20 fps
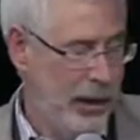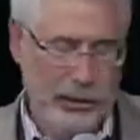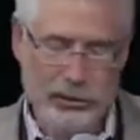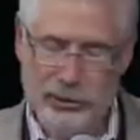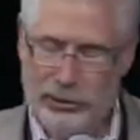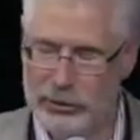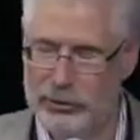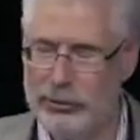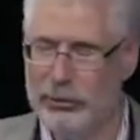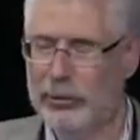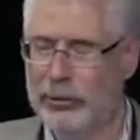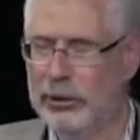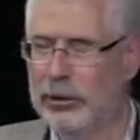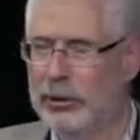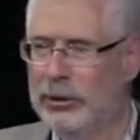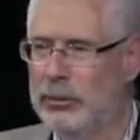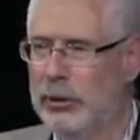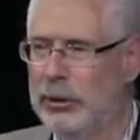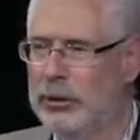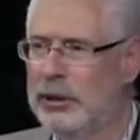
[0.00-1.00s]
Yeah, I still do on
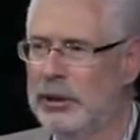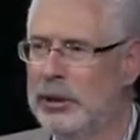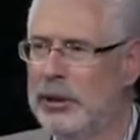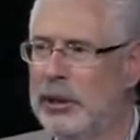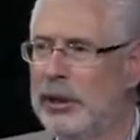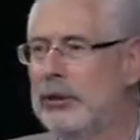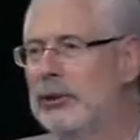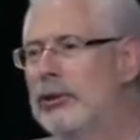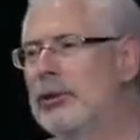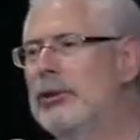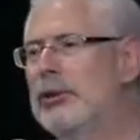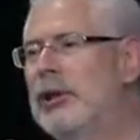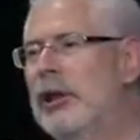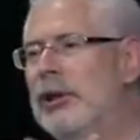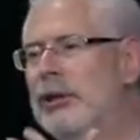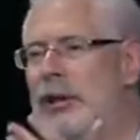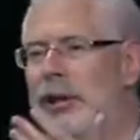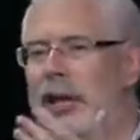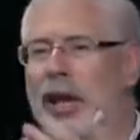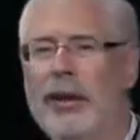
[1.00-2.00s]
this one. Turns
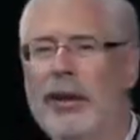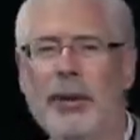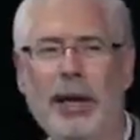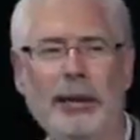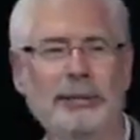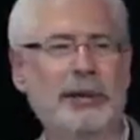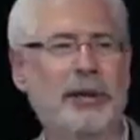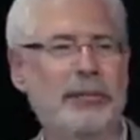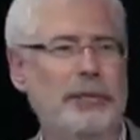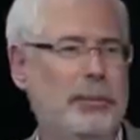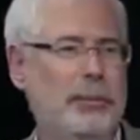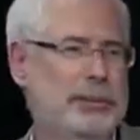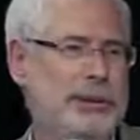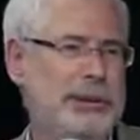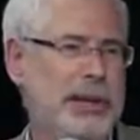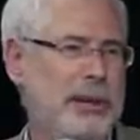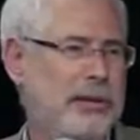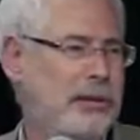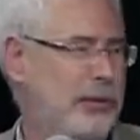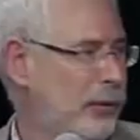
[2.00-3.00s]
out the game I love to
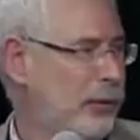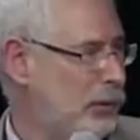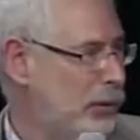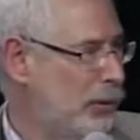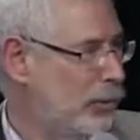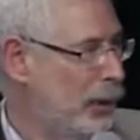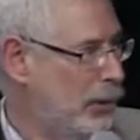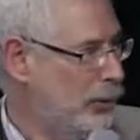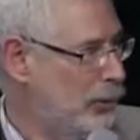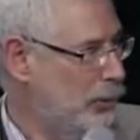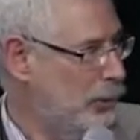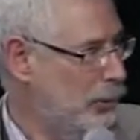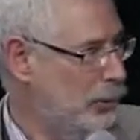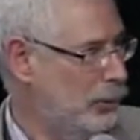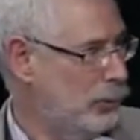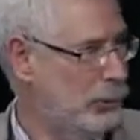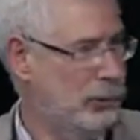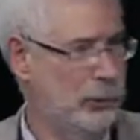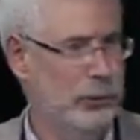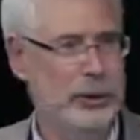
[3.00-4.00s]
play for some of my
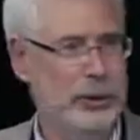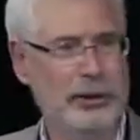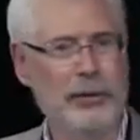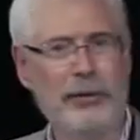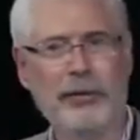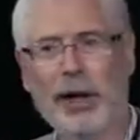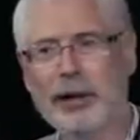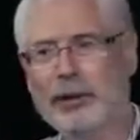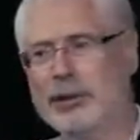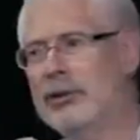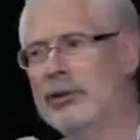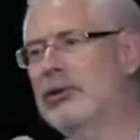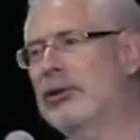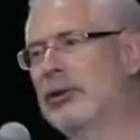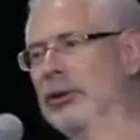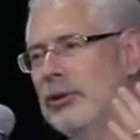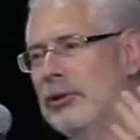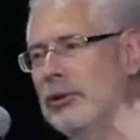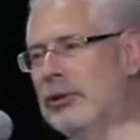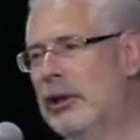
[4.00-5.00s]
students who are doing devices
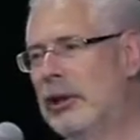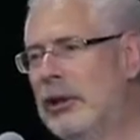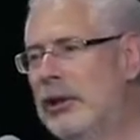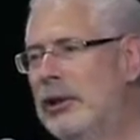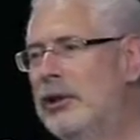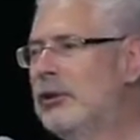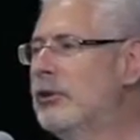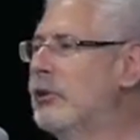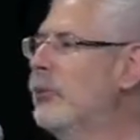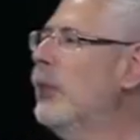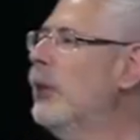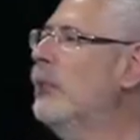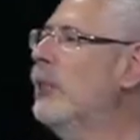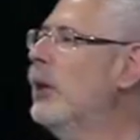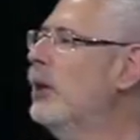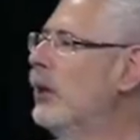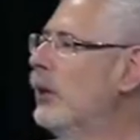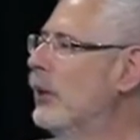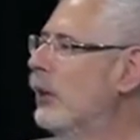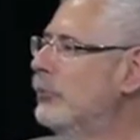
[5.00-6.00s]
is somebody
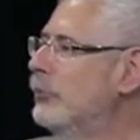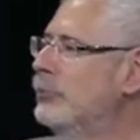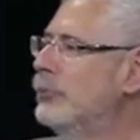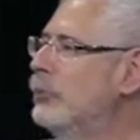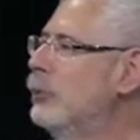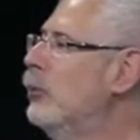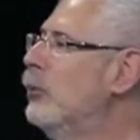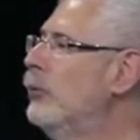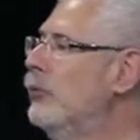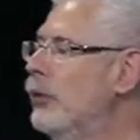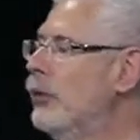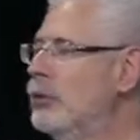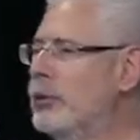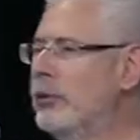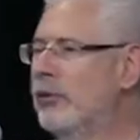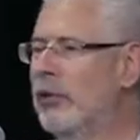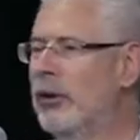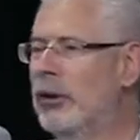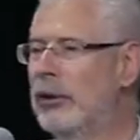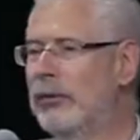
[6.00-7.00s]
making a new
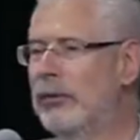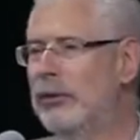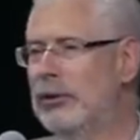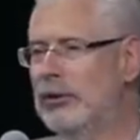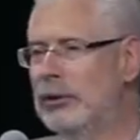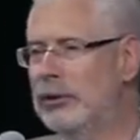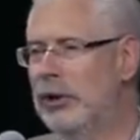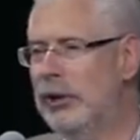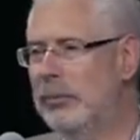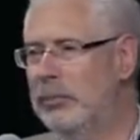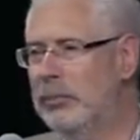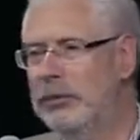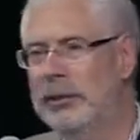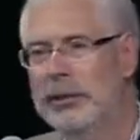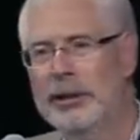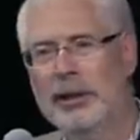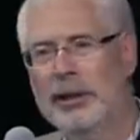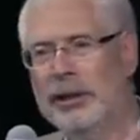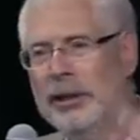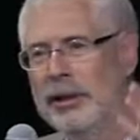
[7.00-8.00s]
version of artificial hip.
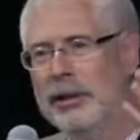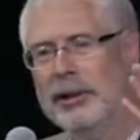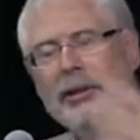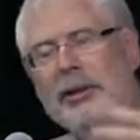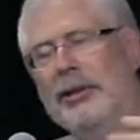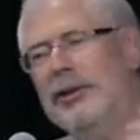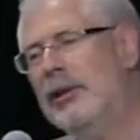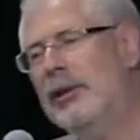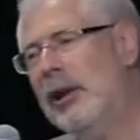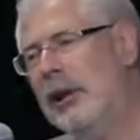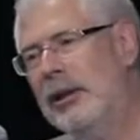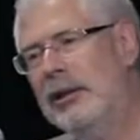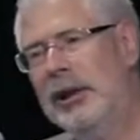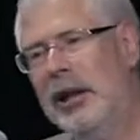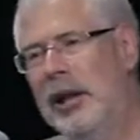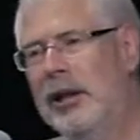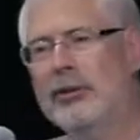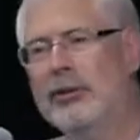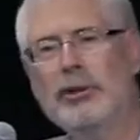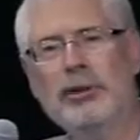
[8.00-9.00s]
And
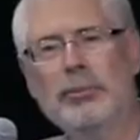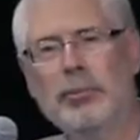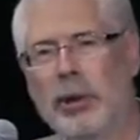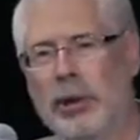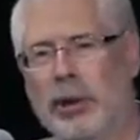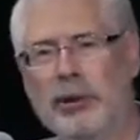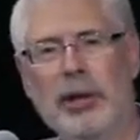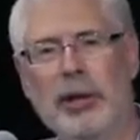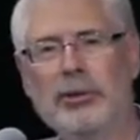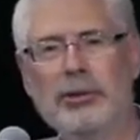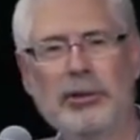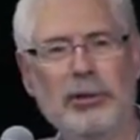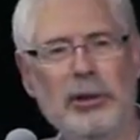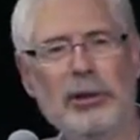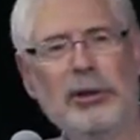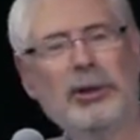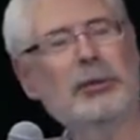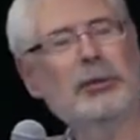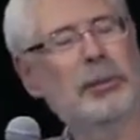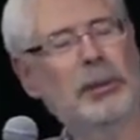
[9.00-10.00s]
again, smart
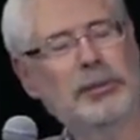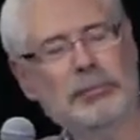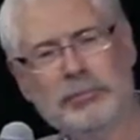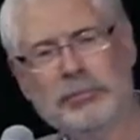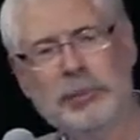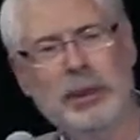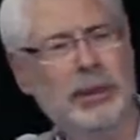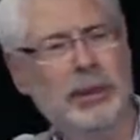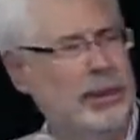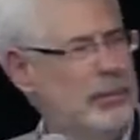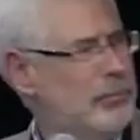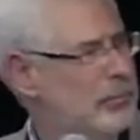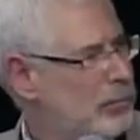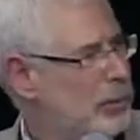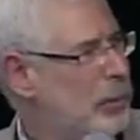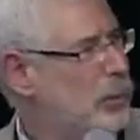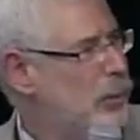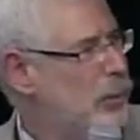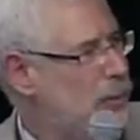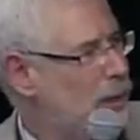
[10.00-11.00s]
engineers, but
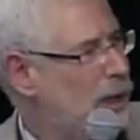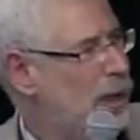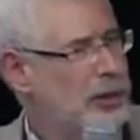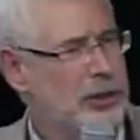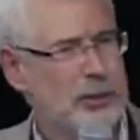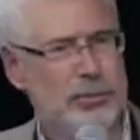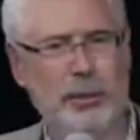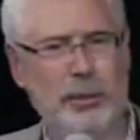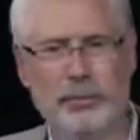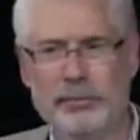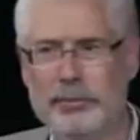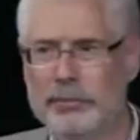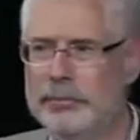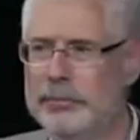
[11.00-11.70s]
who's the customer?